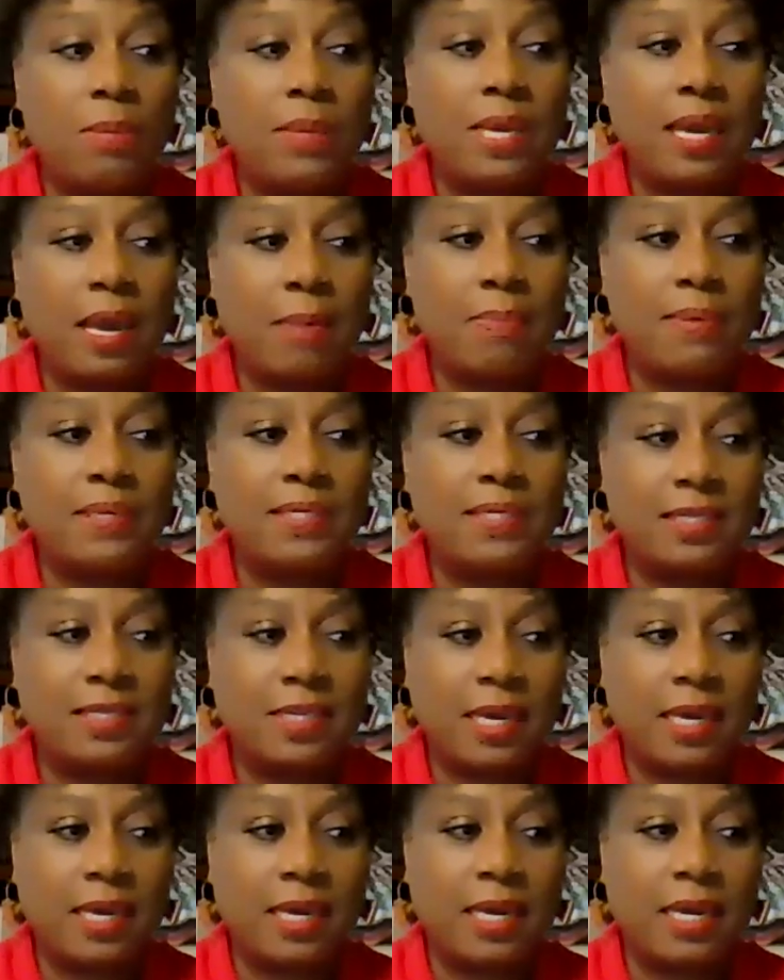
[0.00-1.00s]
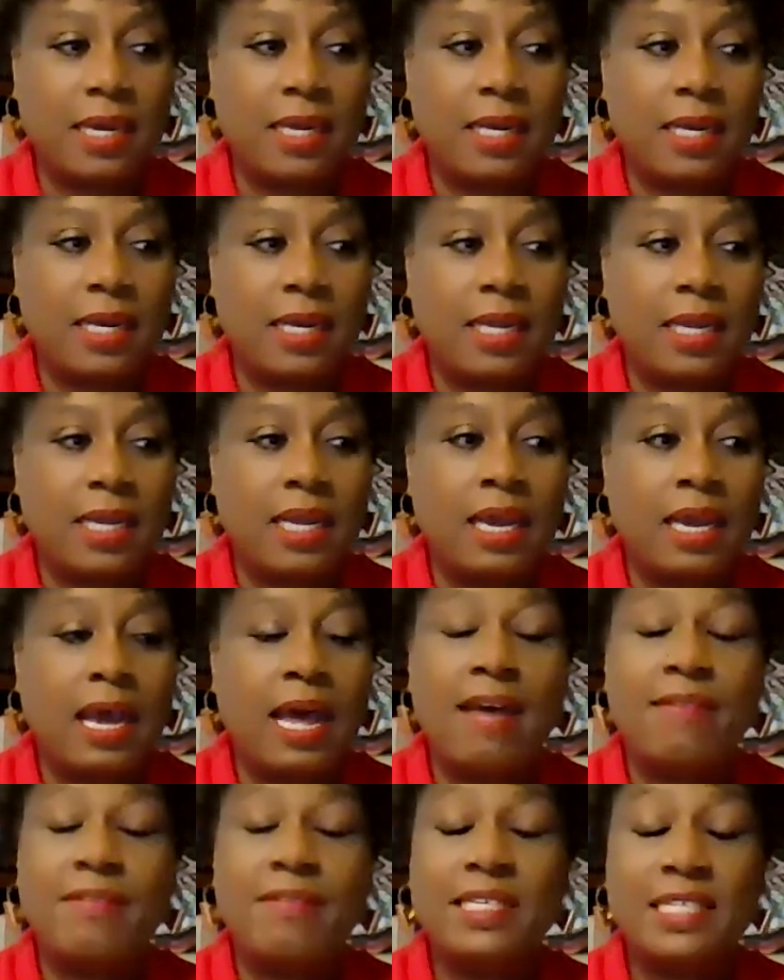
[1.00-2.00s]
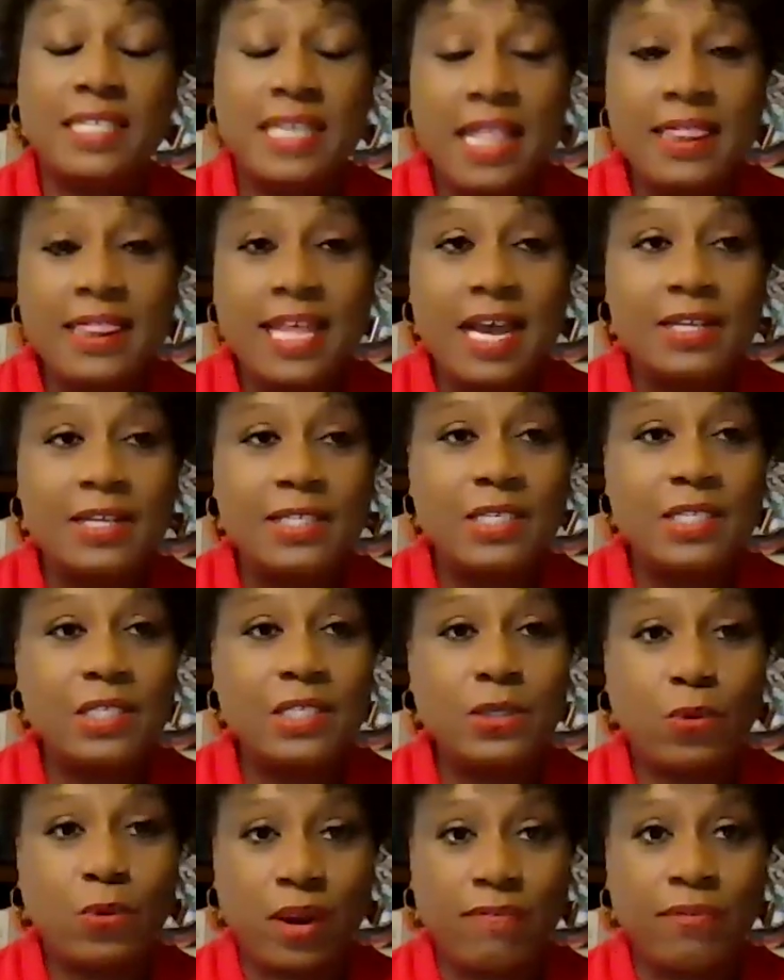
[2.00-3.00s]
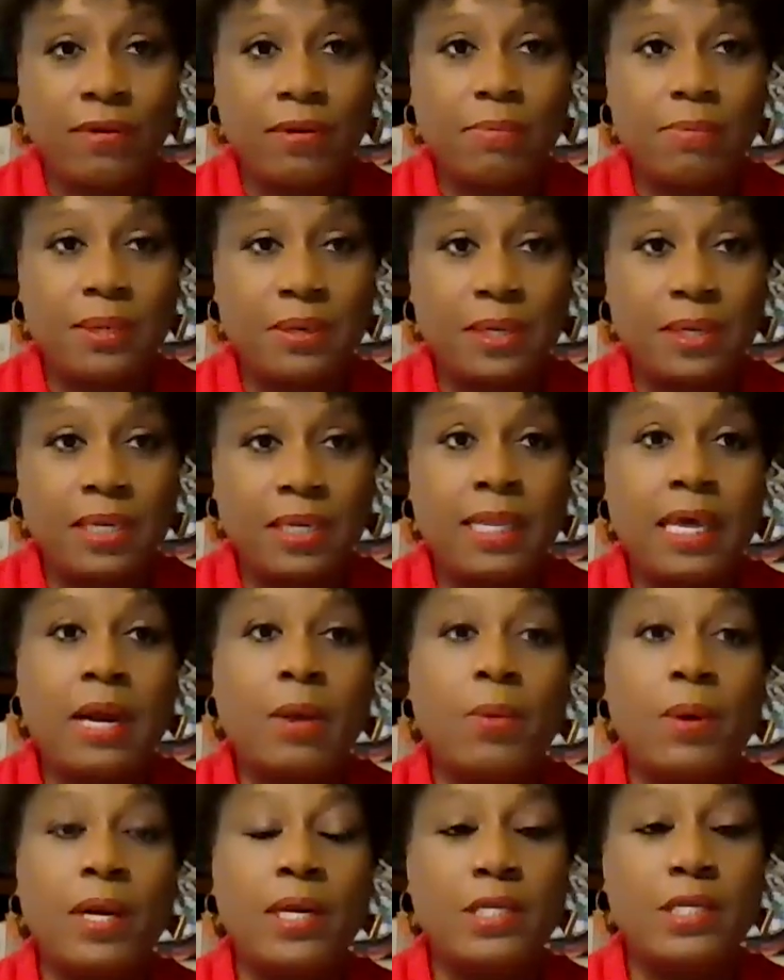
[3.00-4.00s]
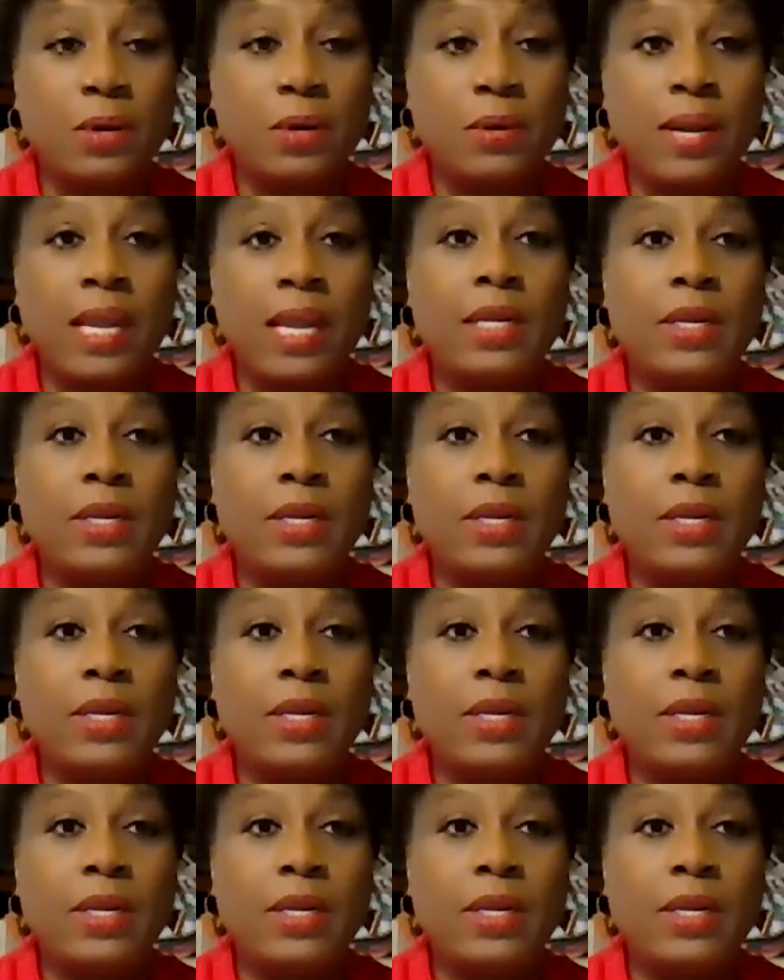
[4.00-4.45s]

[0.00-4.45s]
called me up and said, I have a 10,000 square foot building that I want to